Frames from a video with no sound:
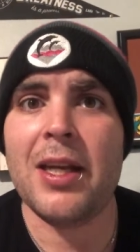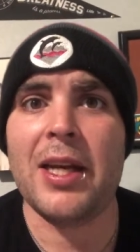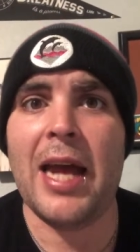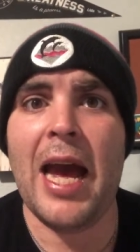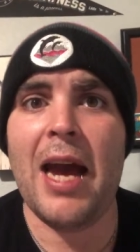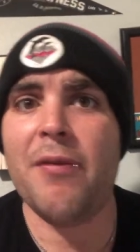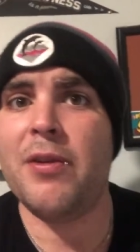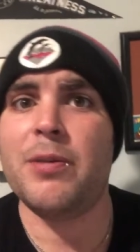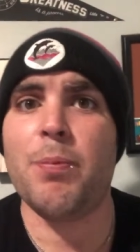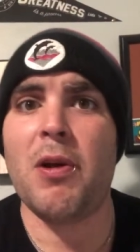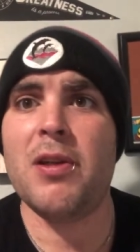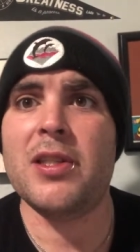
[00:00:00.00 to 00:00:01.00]
an
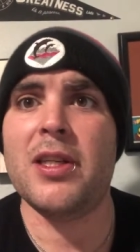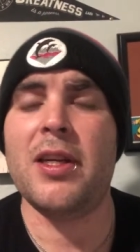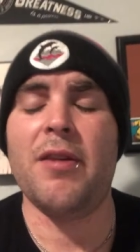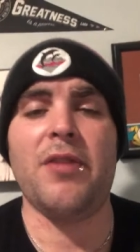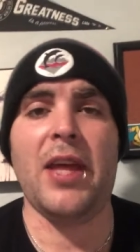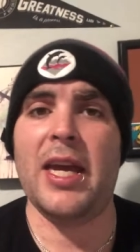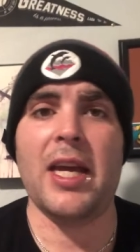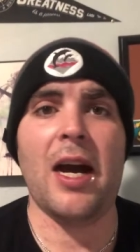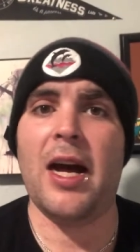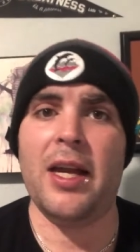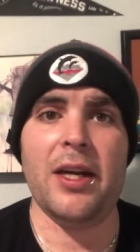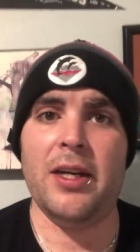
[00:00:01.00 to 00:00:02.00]
average person, if they
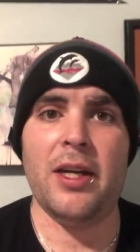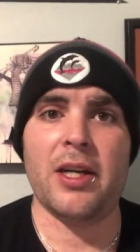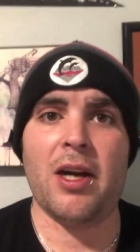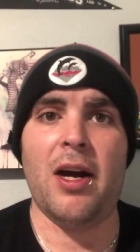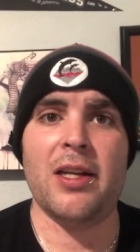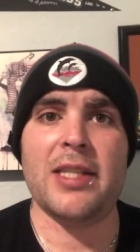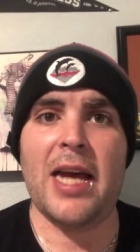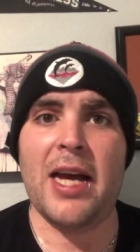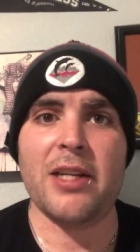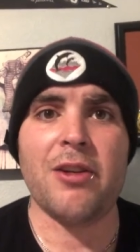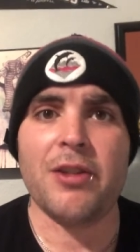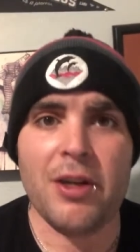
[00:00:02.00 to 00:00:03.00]
got a
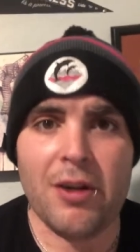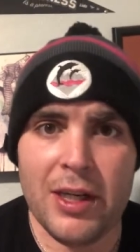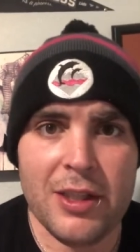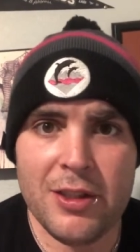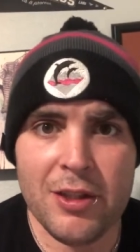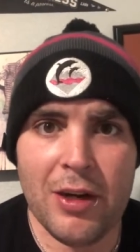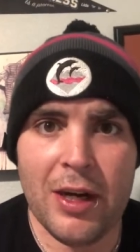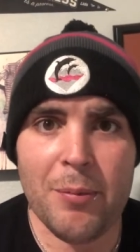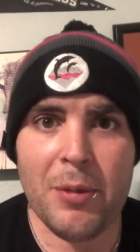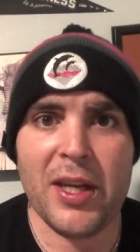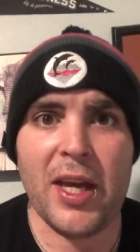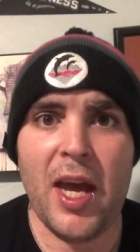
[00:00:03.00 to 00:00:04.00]
contact on their
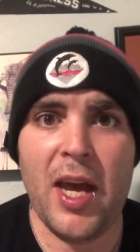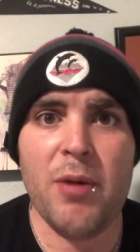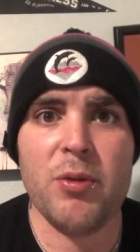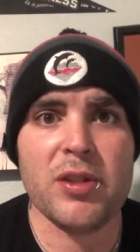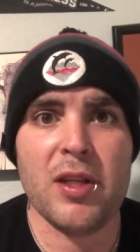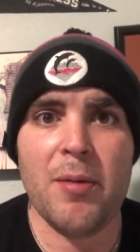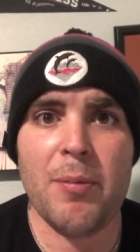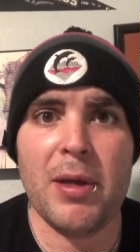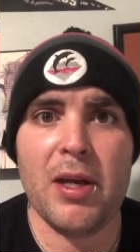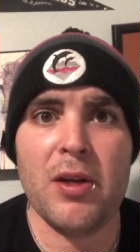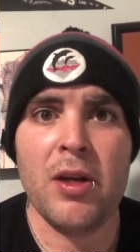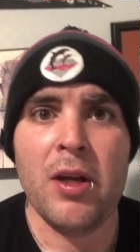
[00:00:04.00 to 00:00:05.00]
Instagram like, hey, what's up,
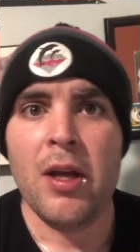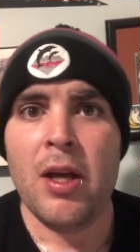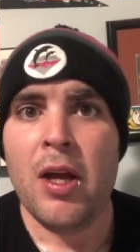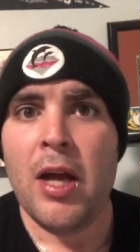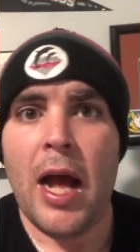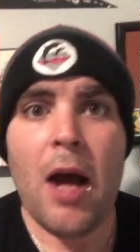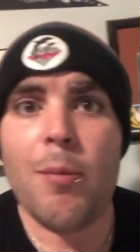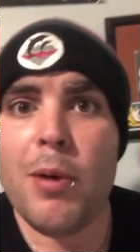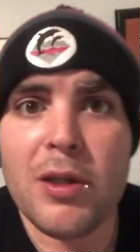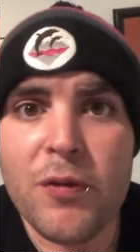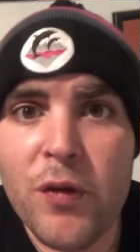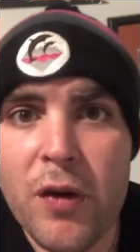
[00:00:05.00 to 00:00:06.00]
man, how
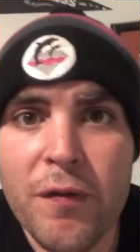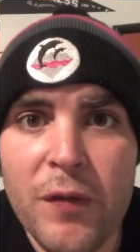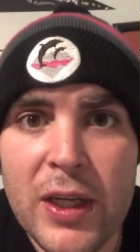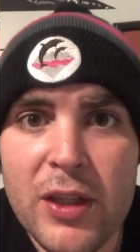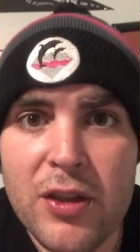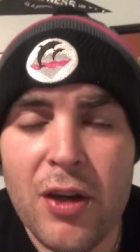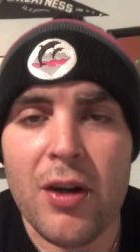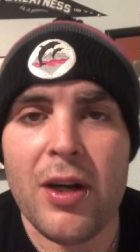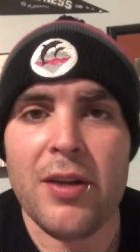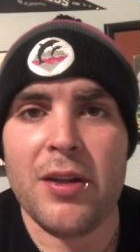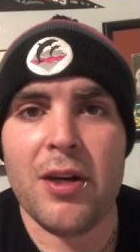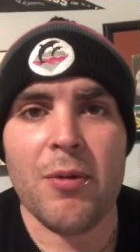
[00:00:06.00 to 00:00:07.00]
much for a feature,
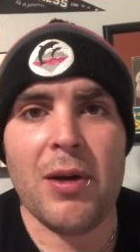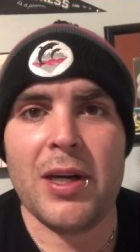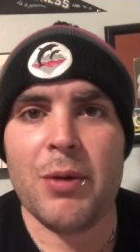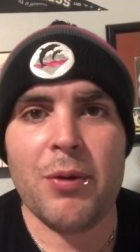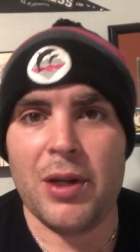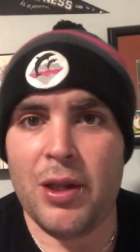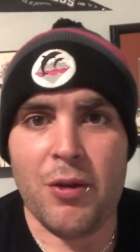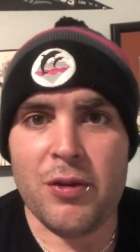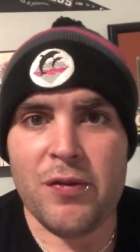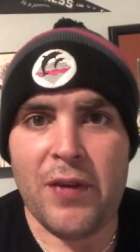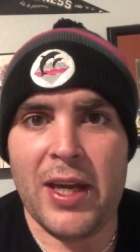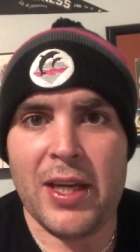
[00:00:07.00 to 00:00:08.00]
and they're running one of
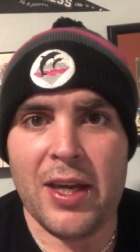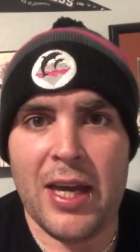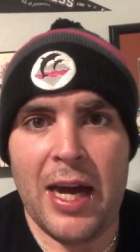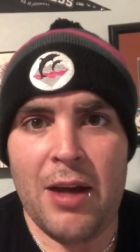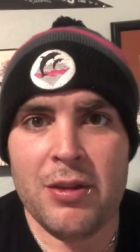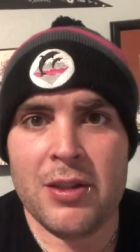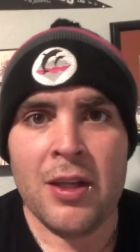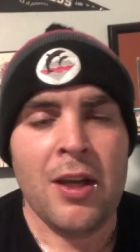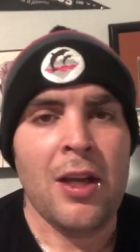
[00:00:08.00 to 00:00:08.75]
those fake accounts,